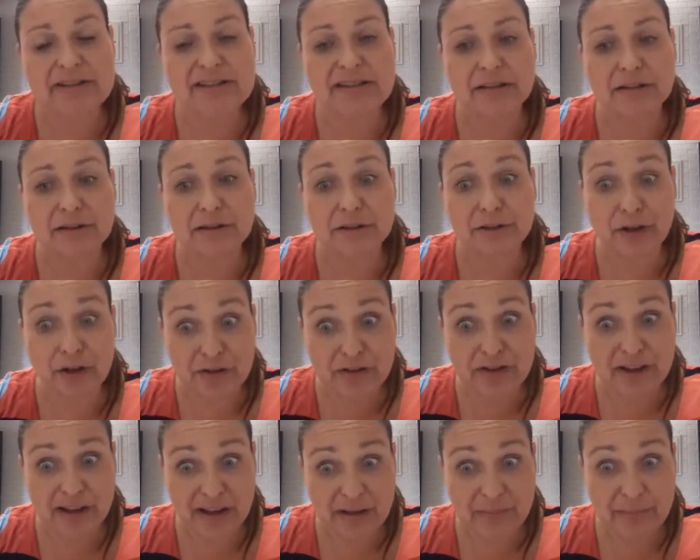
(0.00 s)
a lot
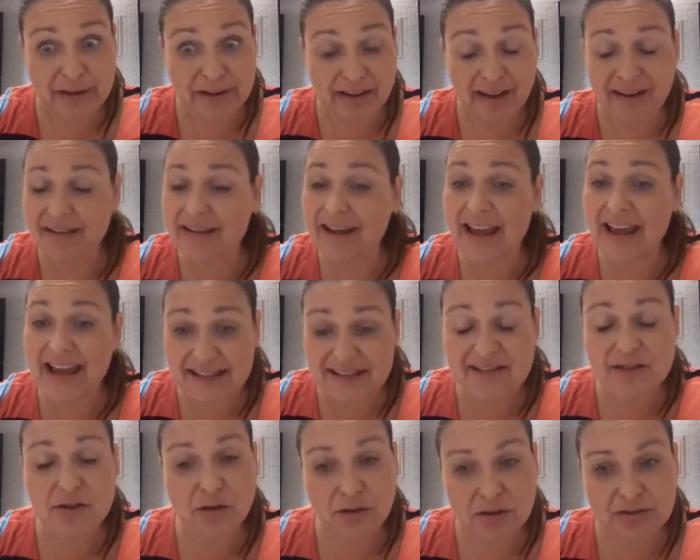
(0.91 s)
that can be done. It's
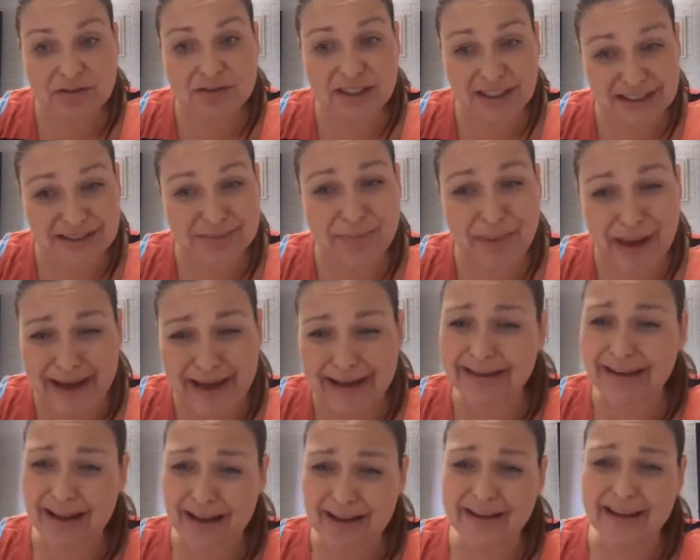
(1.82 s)
not just bad
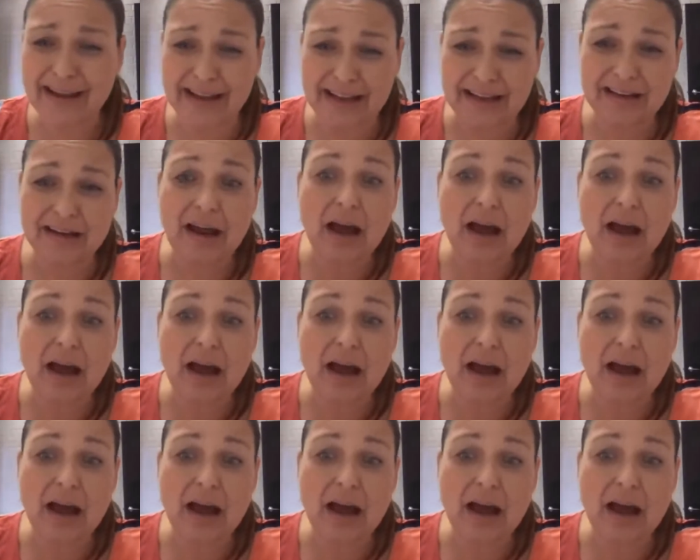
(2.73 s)
luck in